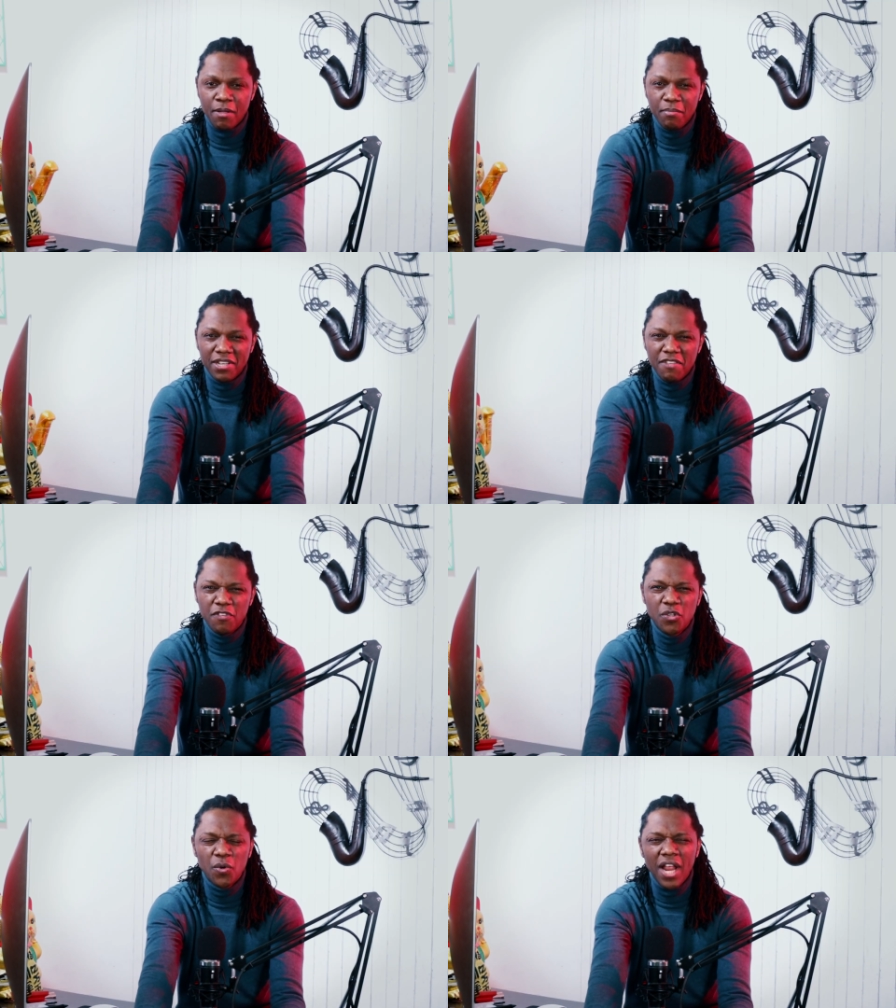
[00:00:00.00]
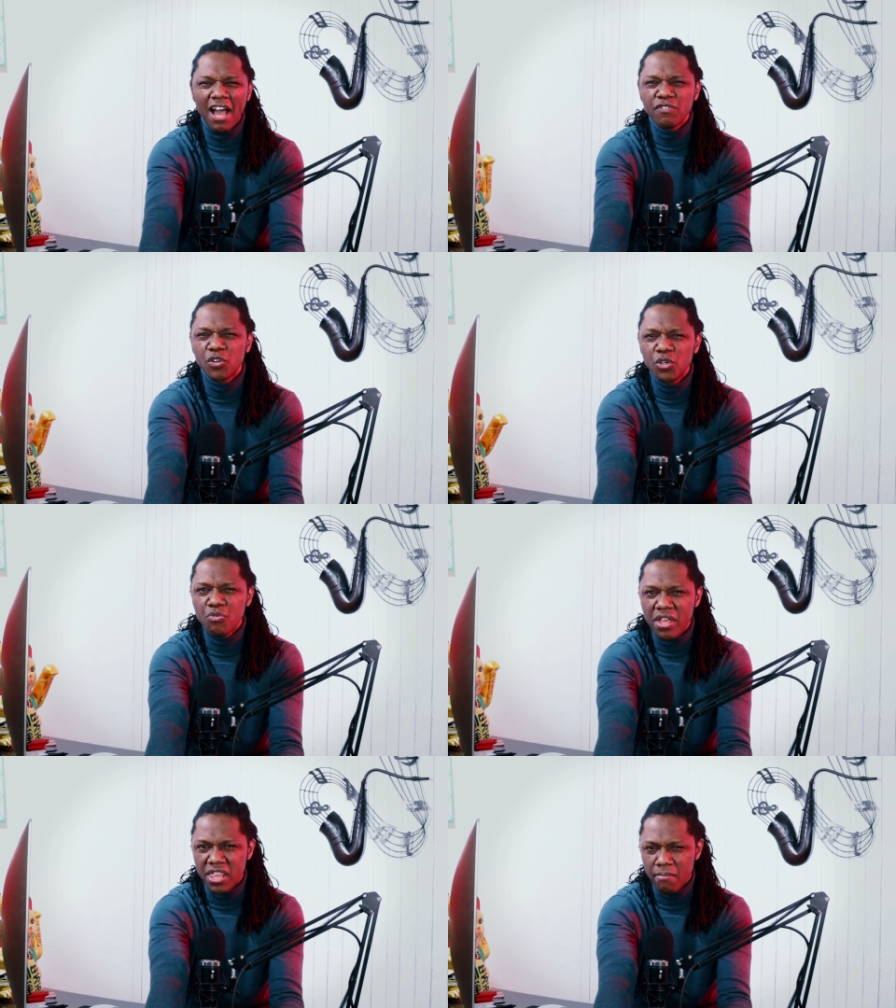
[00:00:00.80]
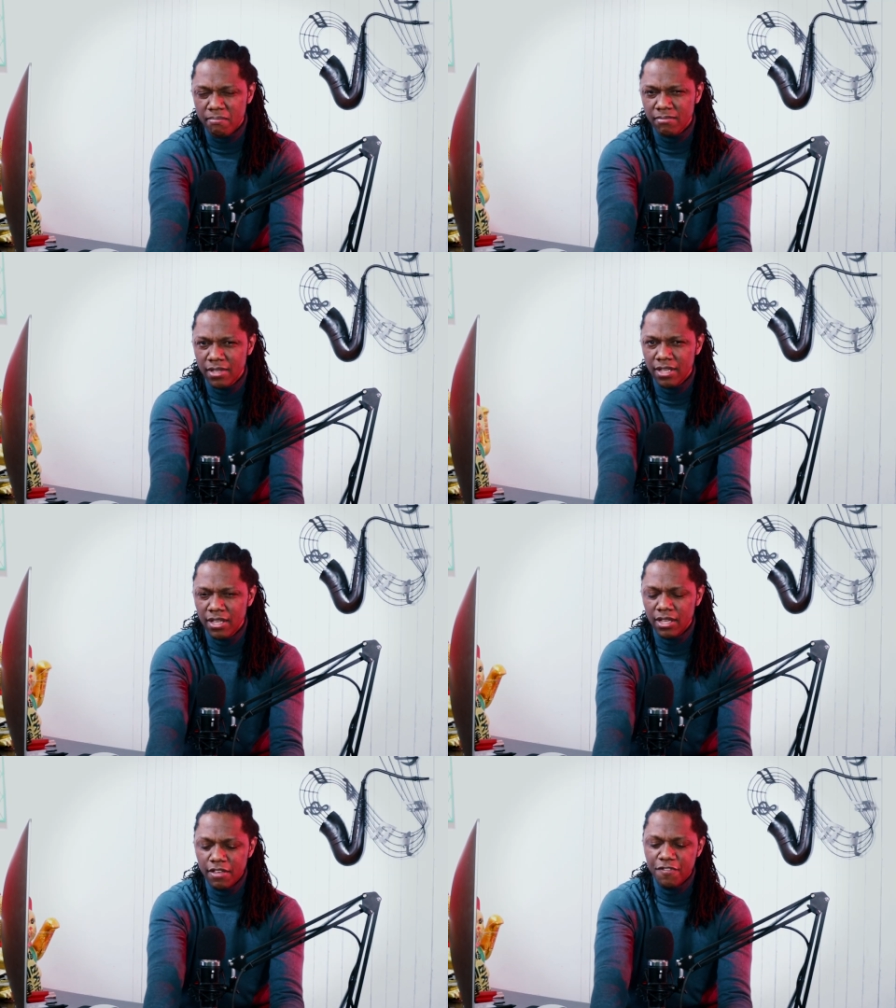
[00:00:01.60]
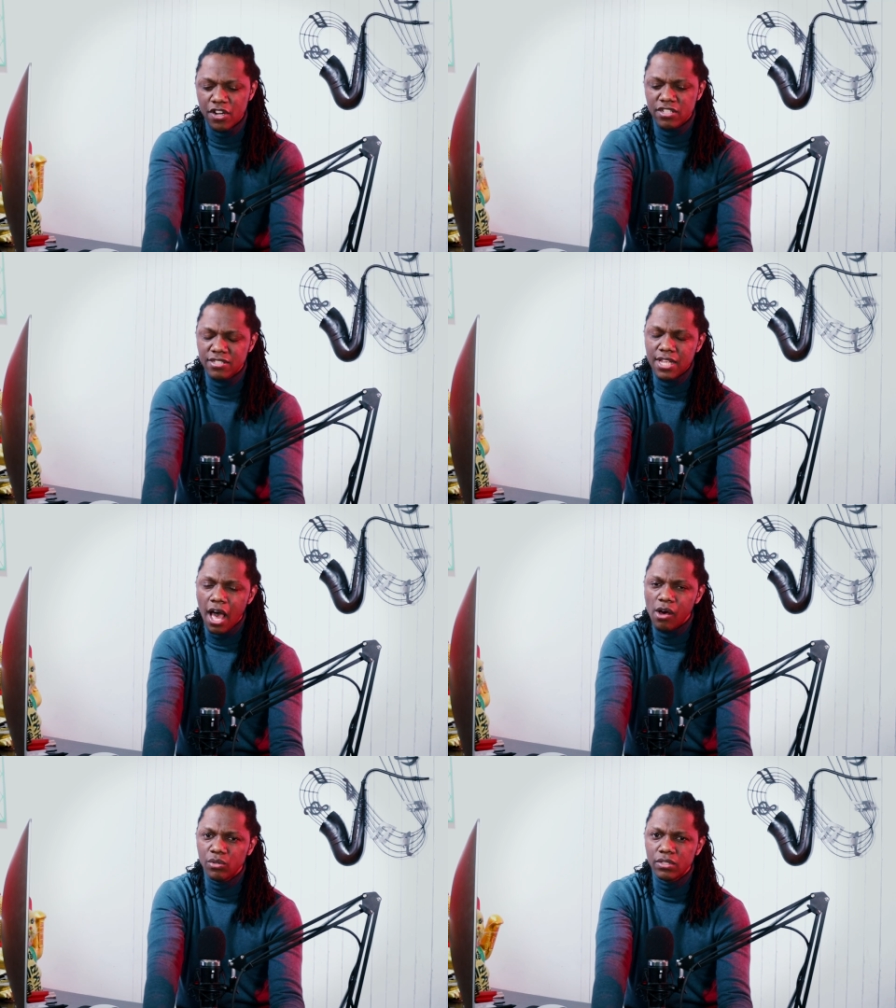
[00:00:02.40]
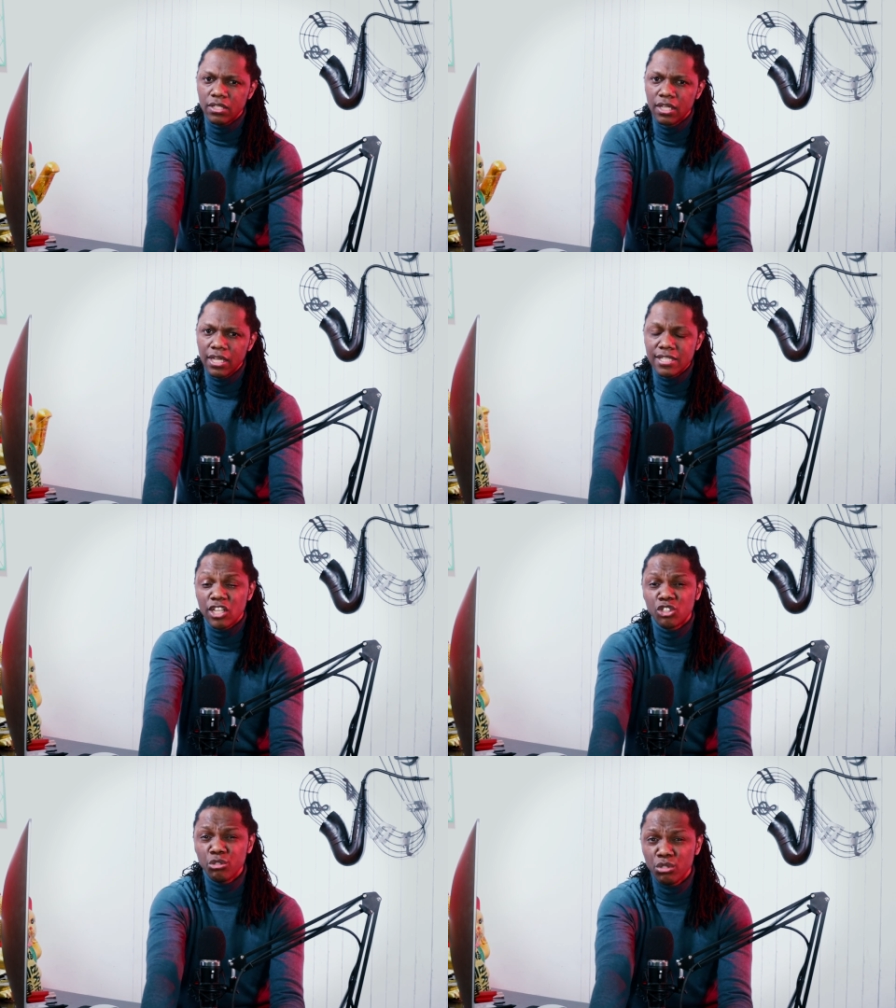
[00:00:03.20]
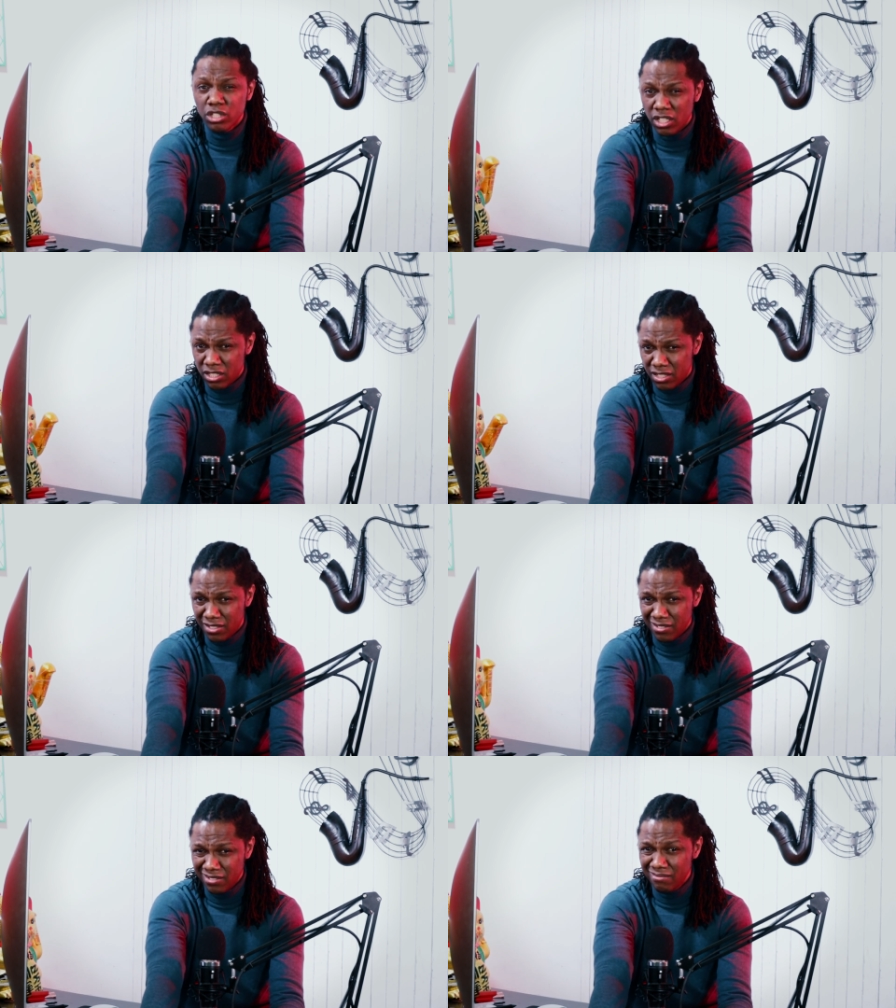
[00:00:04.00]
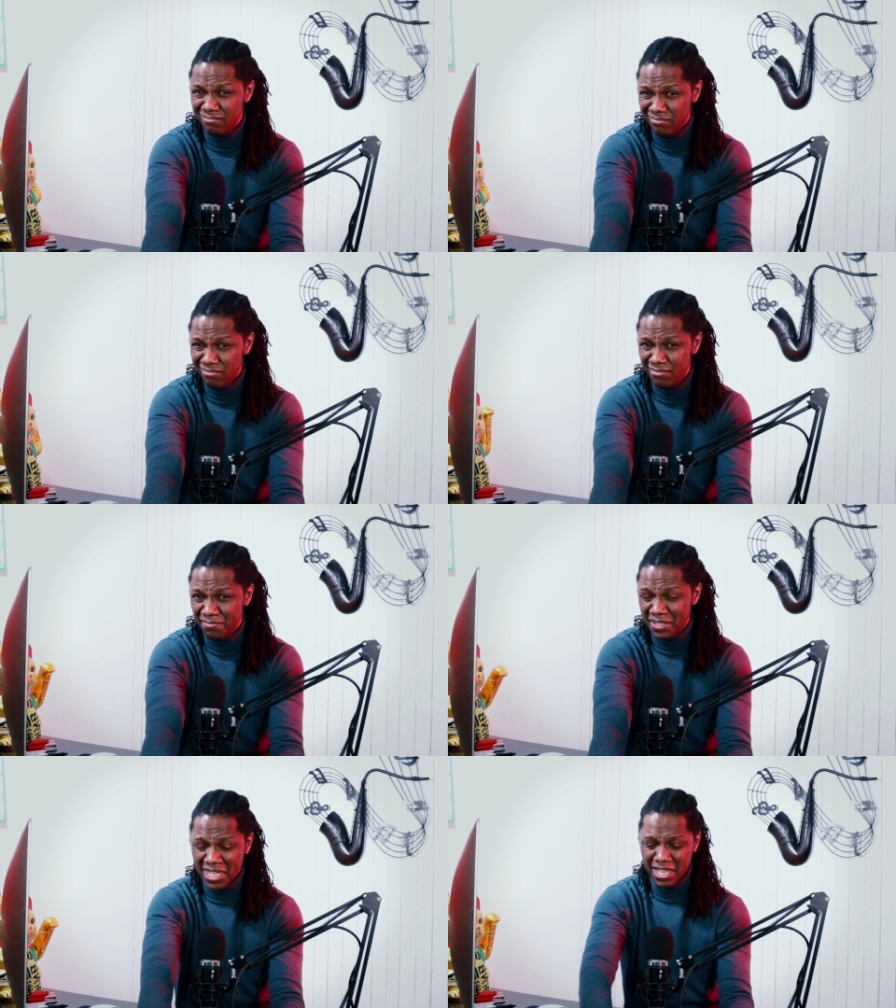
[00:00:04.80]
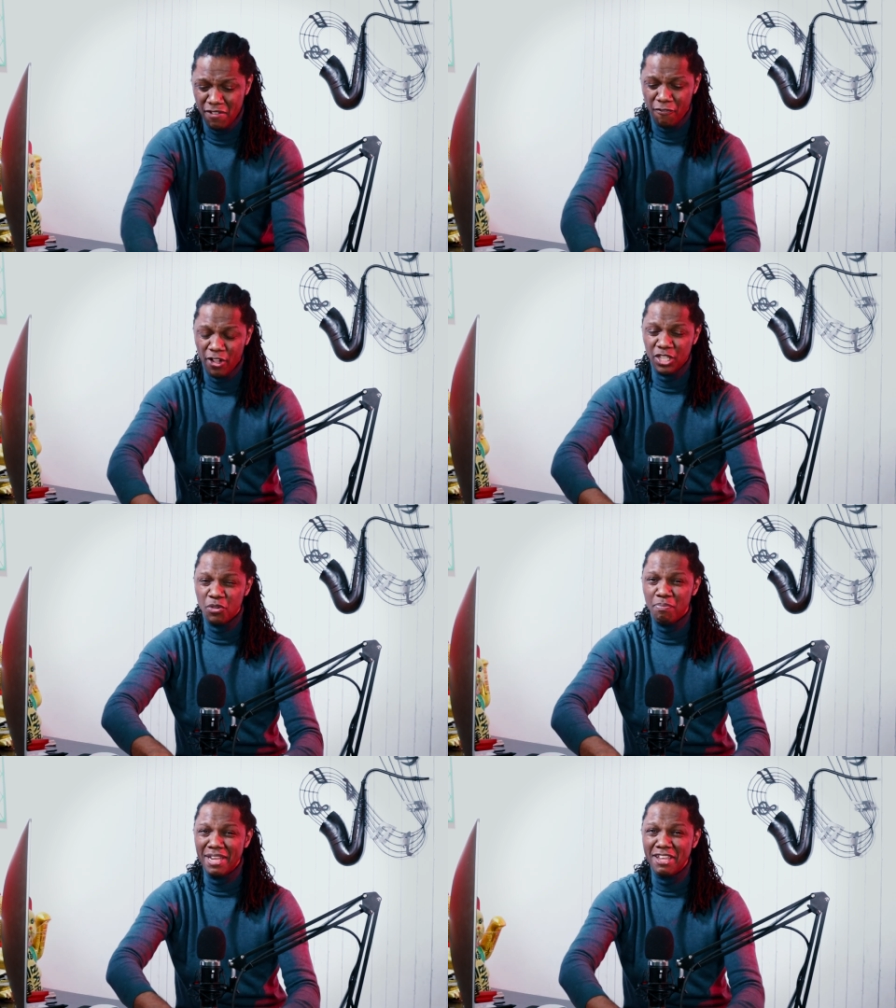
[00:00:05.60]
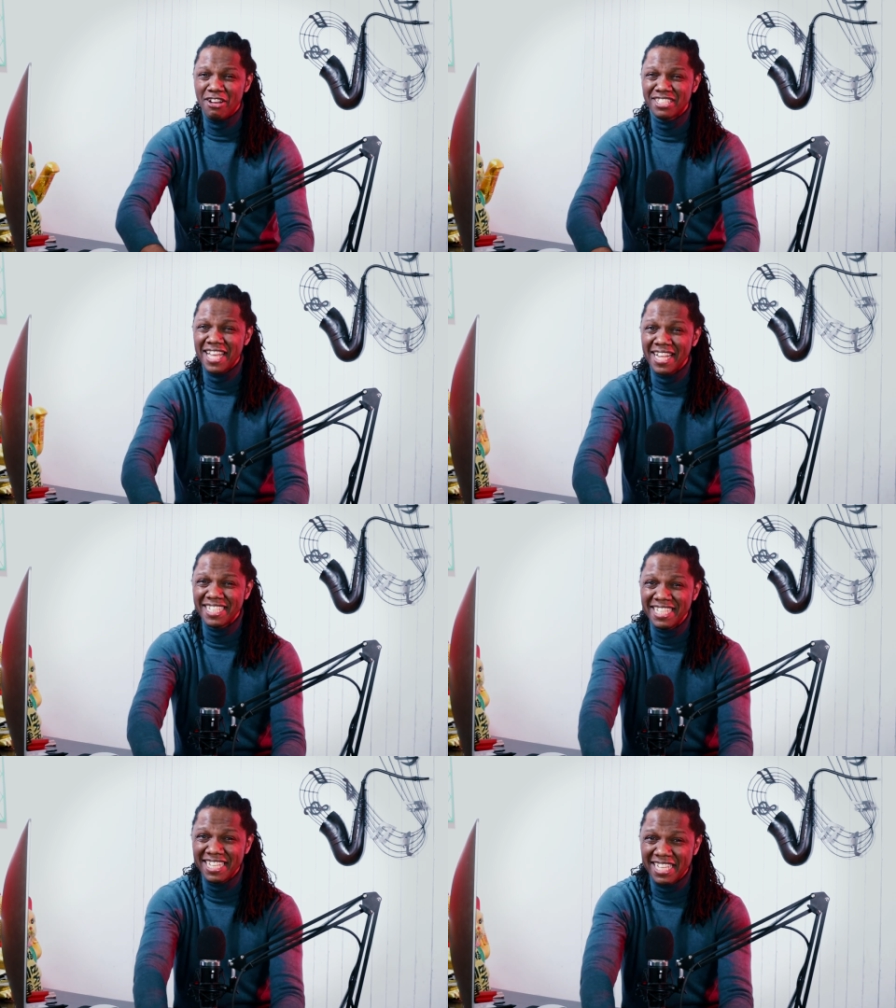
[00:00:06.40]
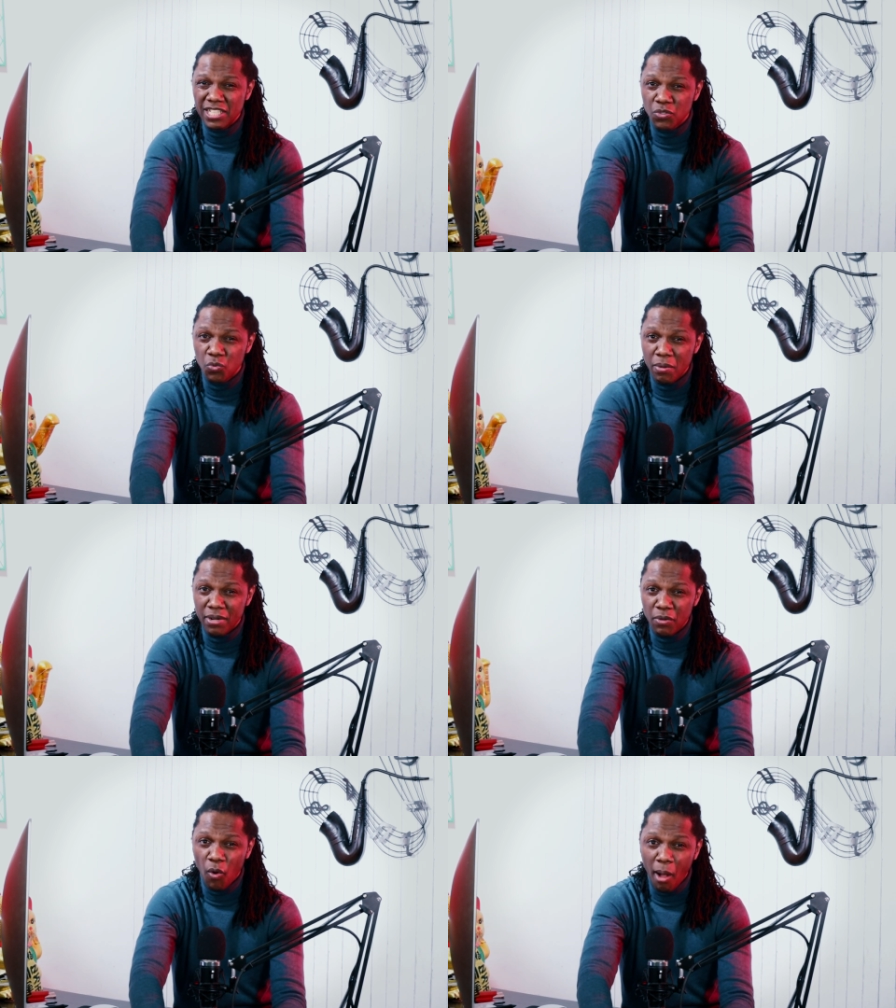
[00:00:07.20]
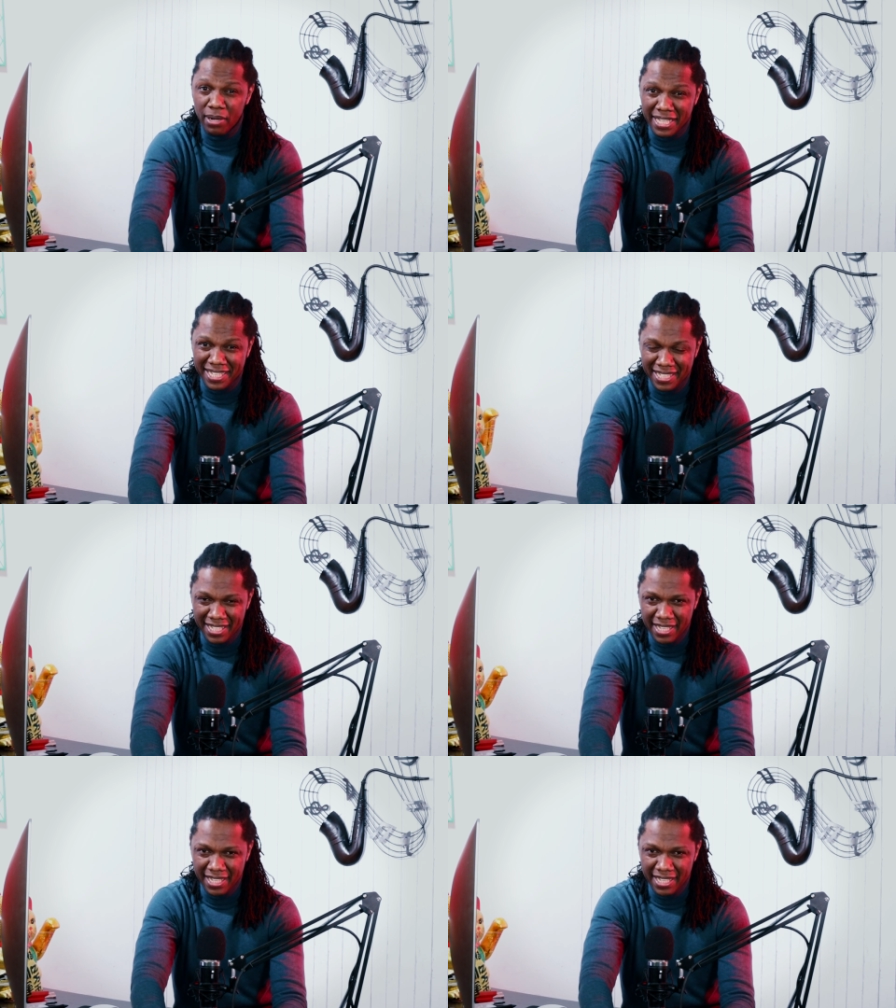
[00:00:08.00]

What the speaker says: But if you don't have good rhythm, if your sound is atrocious, if when you play your technique is wibbly wobbly,